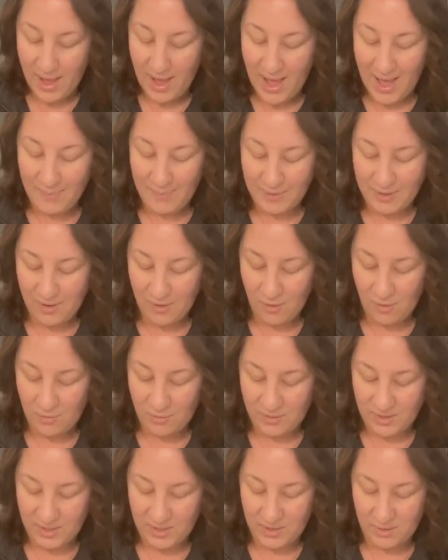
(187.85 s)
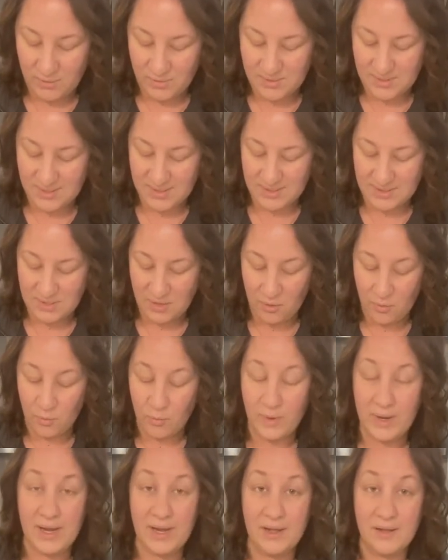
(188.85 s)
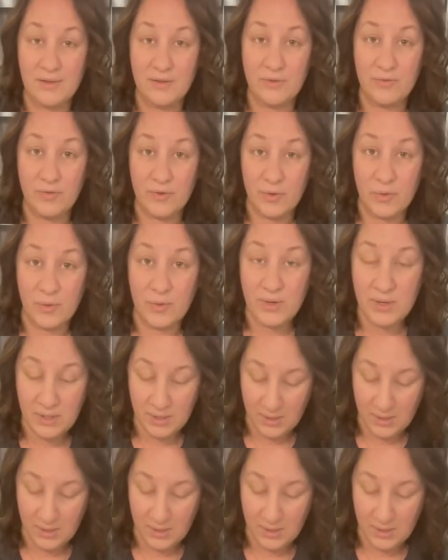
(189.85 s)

Epicure only uses real food,